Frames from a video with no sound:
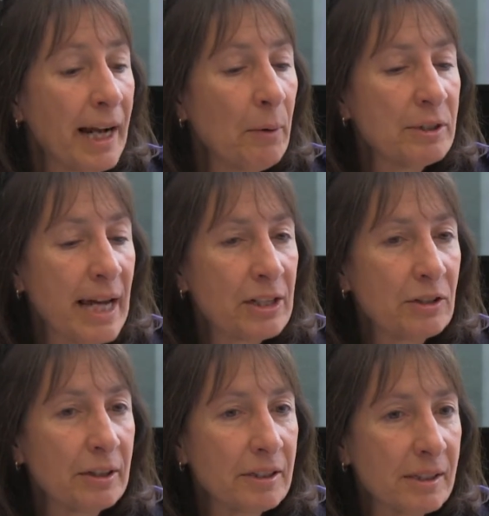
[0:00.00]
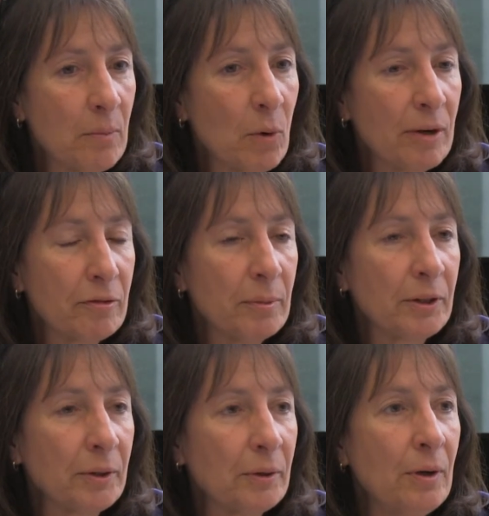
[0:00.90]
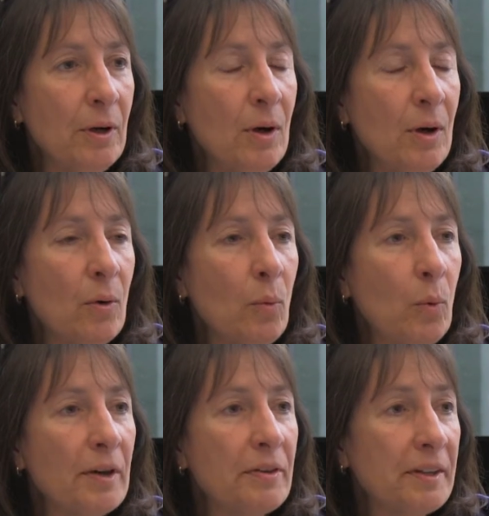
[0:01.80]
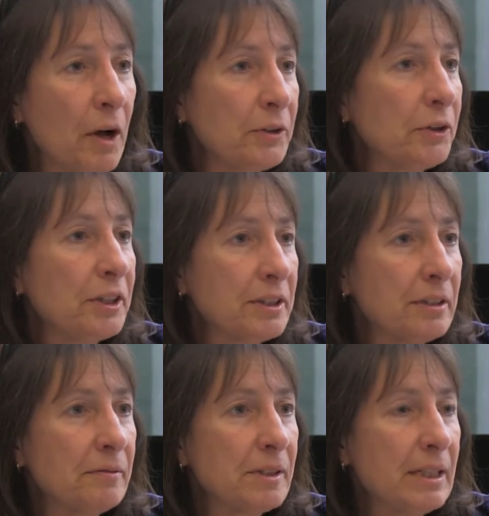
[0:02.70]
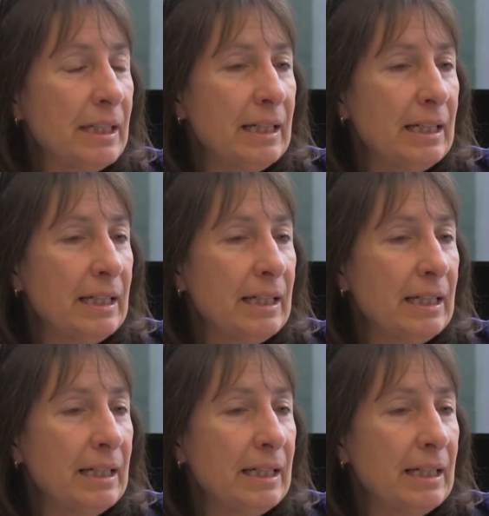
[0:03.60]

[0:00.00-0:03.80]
and I was actually somewhat familiar with the alternatives.